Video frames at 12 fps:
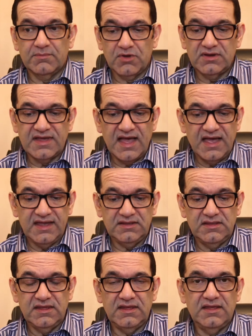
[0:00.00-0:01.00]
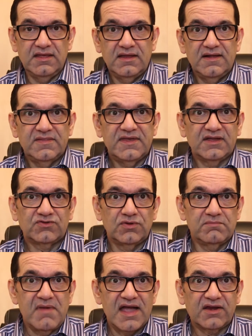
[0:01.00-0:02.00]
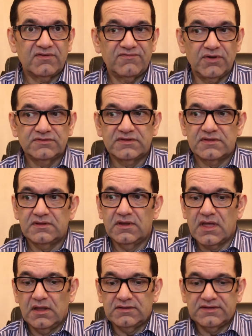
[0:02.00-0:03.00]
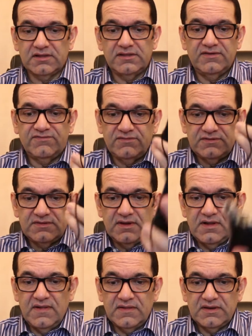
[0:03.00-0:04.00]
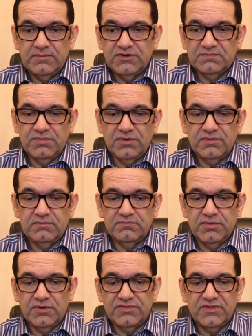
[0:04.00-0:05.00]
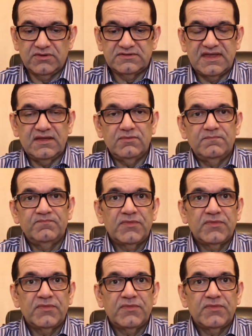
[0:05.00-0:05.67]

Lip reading: I'm going to hide the actual microphone so that you can't tell the difference. Let me just put both those down.